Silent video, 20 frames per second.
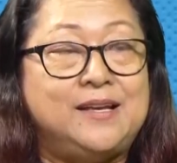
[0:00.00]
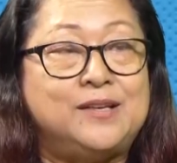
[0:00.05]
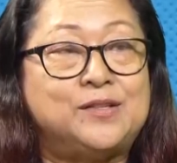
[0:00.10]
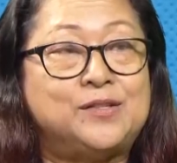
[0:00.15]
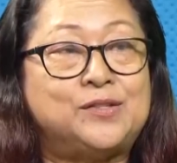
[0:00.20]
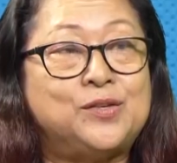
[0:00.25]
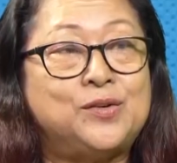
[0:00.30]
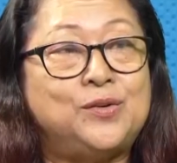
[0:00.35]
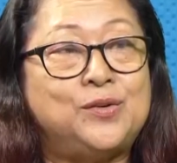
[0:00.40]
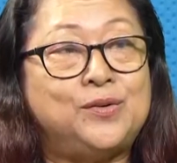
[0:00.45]

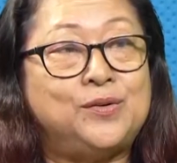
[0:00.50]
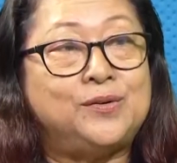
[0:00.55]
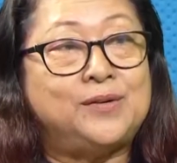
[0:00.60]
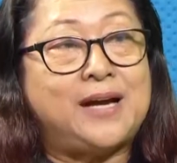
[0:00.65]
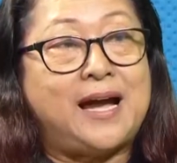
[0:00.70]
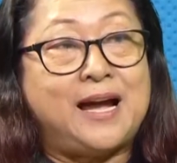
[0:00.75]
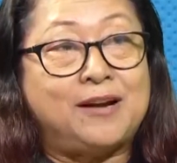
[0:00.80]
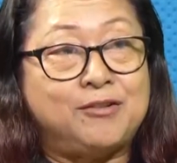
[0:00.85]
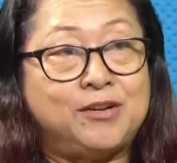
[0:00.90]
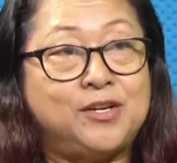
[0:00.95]
So
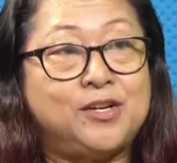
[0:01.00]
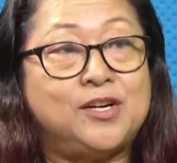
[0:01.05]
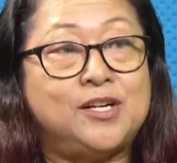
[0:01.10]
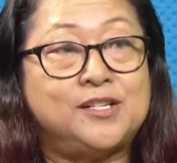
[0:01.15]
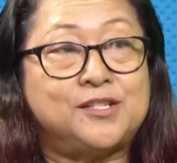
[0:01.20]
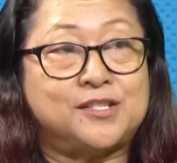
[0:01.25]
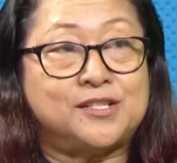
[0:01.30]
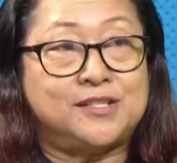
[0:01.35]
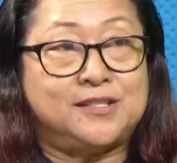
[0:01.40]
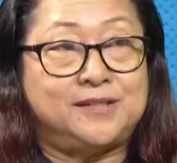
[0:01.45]

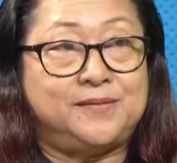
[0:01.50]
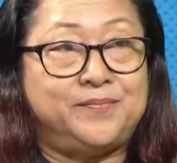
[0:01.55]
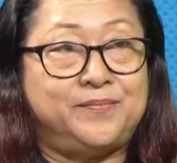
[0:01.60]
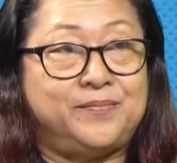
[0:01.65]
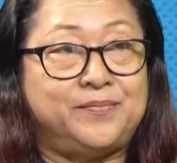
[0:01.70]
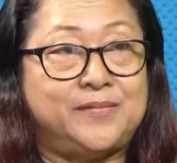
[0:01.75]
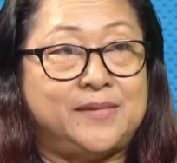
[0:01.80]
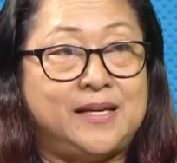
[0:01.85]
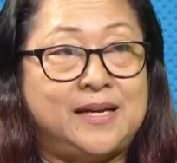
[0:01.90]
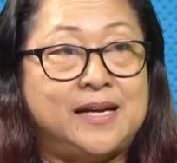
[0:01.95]
agriculture
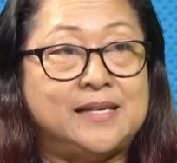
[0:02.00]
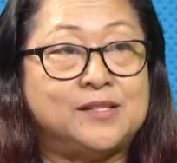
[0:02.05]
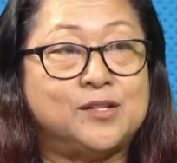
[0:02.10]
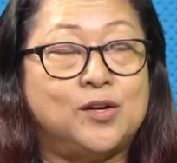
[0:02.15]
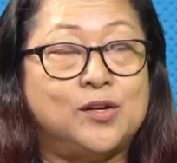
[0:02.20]
has